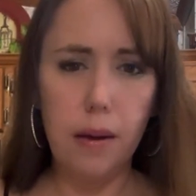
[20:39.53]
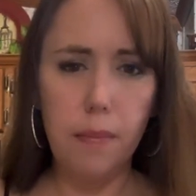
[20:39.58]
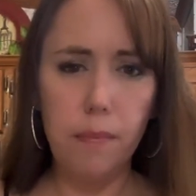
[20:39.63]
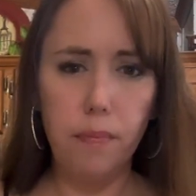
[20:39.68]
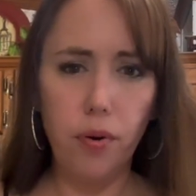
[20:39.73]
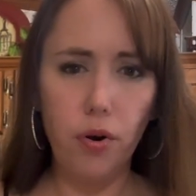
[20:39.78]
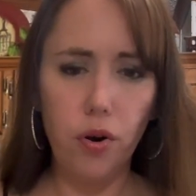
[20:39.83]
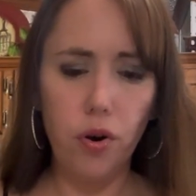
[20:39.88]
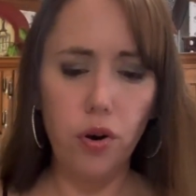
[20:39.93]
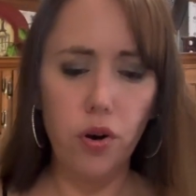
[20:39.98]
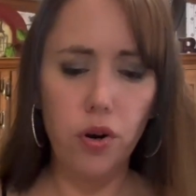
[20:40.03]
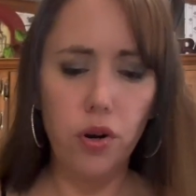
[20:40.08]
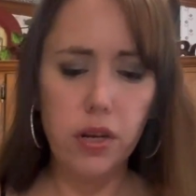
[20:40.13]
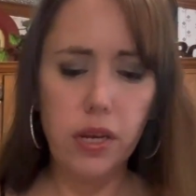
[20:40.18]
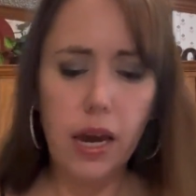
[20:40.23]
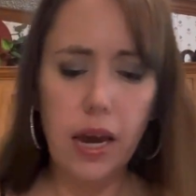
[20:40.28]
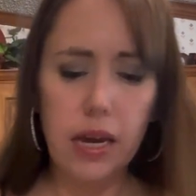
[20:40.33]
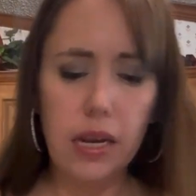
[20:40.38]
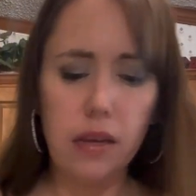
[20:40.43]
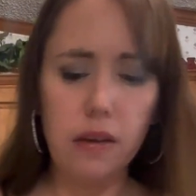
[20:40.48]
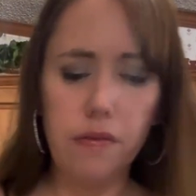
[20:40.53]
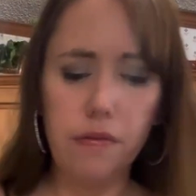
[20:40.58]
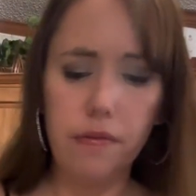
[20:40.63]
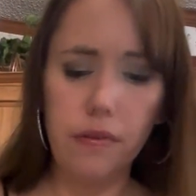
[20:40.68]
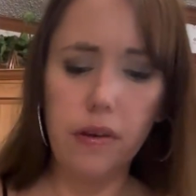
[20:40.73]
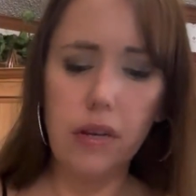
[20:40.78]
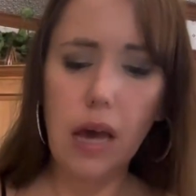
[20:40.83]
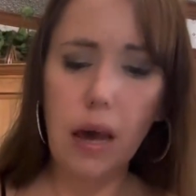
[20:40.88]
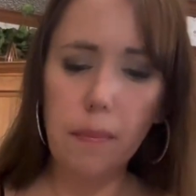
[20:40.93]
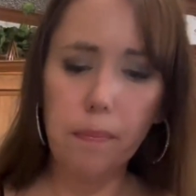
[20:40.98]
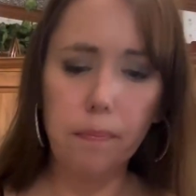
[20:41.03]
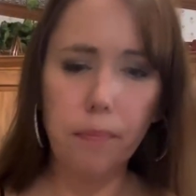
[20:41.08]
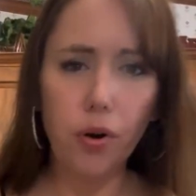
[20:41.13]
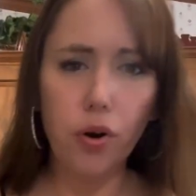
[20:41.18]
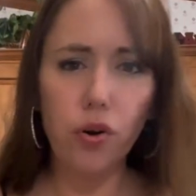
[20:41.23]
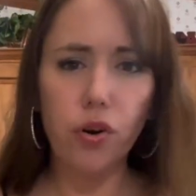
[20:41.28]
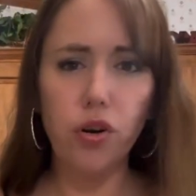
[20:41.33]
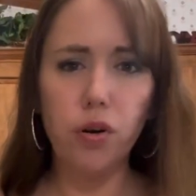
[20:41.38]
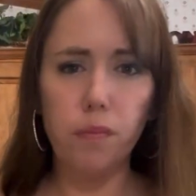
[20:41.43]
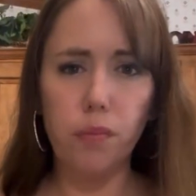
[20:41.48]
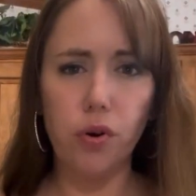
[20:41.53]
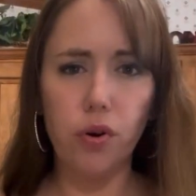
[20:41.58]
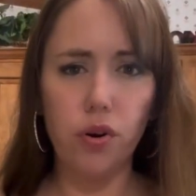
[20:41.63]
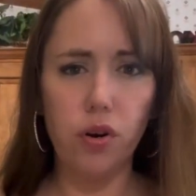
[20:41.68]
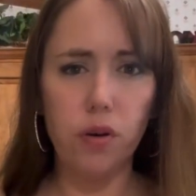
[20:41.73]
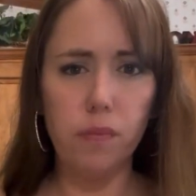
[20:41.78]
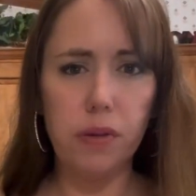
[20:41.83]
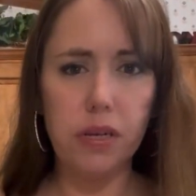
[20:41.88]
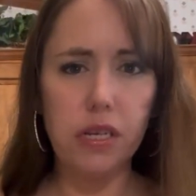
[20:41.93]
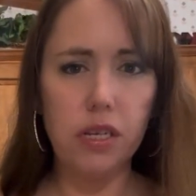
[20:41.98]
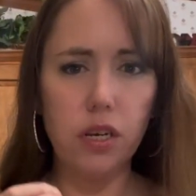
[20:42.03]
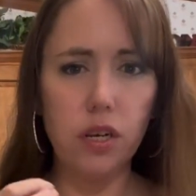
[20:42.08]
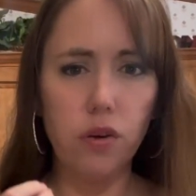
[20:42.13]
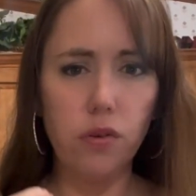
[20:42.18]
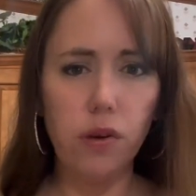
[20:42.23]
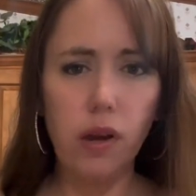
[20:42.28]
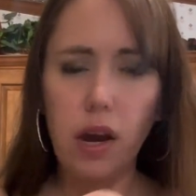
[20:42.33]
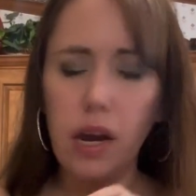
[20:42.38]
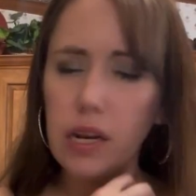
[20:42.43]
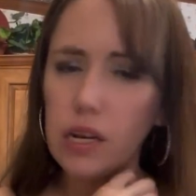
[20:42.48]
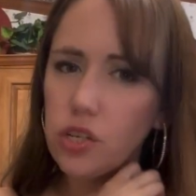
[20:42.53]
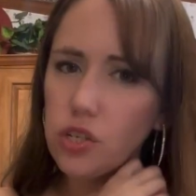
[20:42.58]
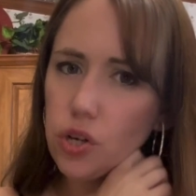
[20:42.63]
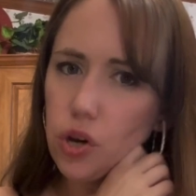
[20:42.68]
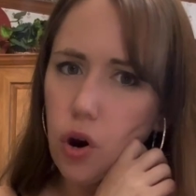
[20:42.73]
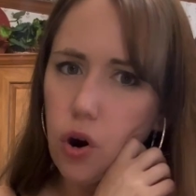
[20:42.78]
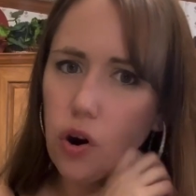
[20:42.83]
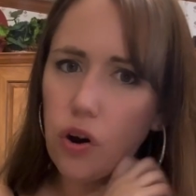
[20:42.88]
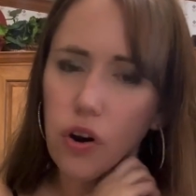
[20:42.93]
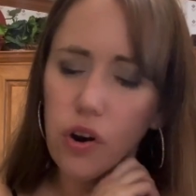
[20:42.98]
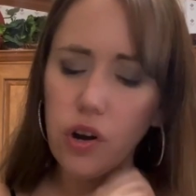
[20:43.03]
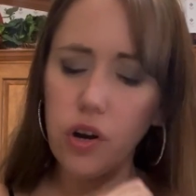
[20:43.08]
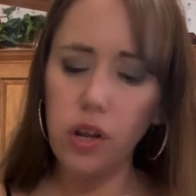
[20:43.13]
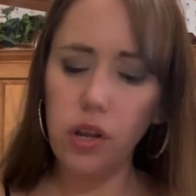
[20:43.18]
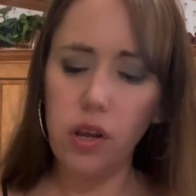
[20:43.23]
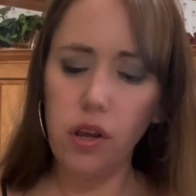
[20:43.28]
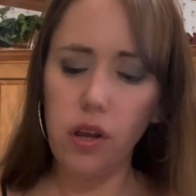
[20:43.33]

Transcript: burned, kind of not burned, but you know, kind of charred